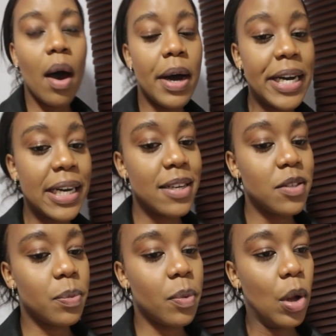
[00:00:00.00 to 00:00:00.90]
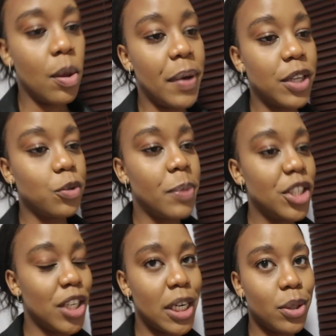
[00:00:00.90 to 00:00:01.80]
Hi guys, welcome back to
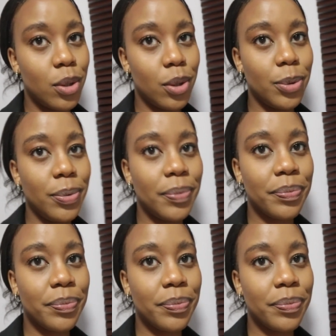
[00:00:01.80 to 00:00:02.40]
my channel.